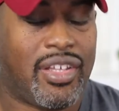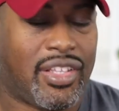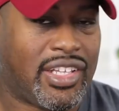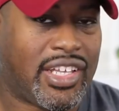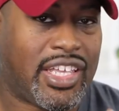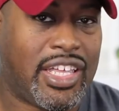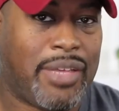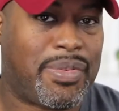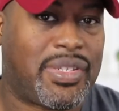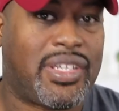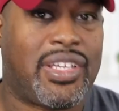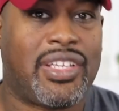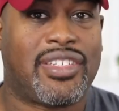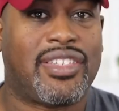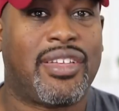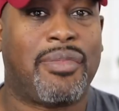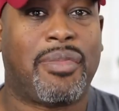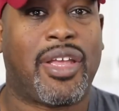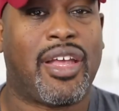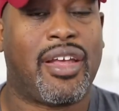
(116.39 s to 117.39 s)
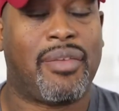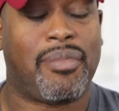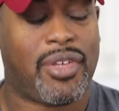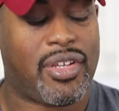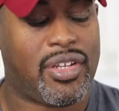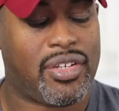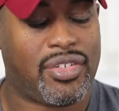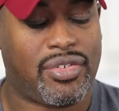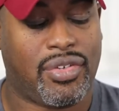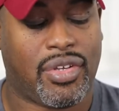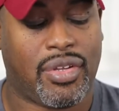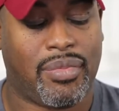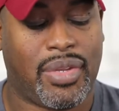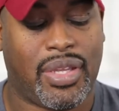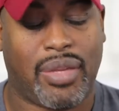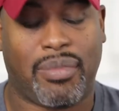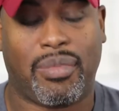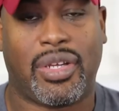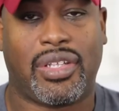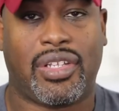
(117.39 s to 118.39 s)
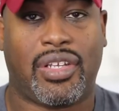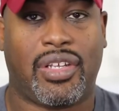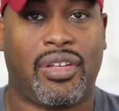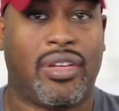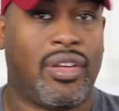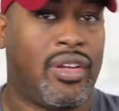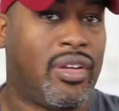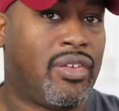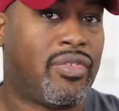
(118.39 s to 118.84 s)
And I keep saying some kind because you can make money